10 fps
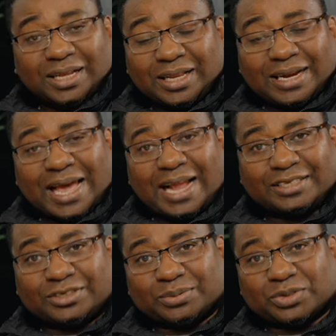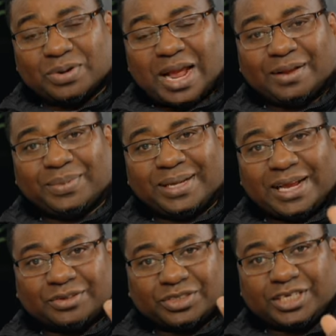Like, subscribe, and
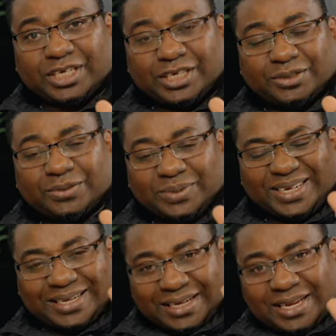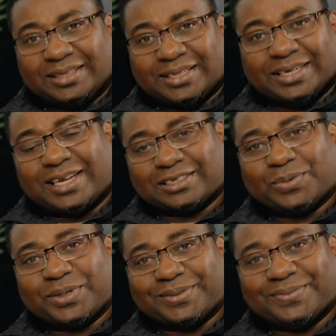I'll see you in the next
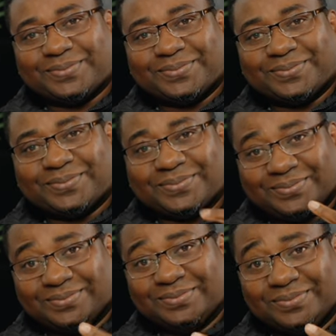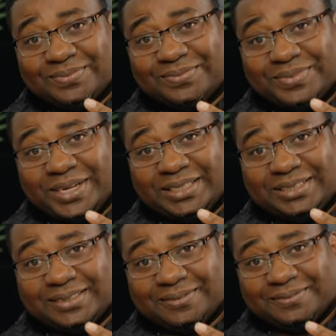one.
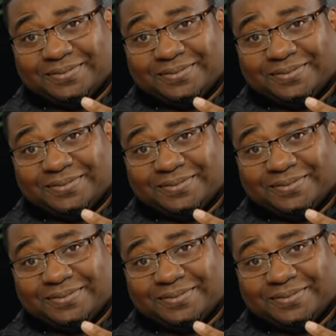This.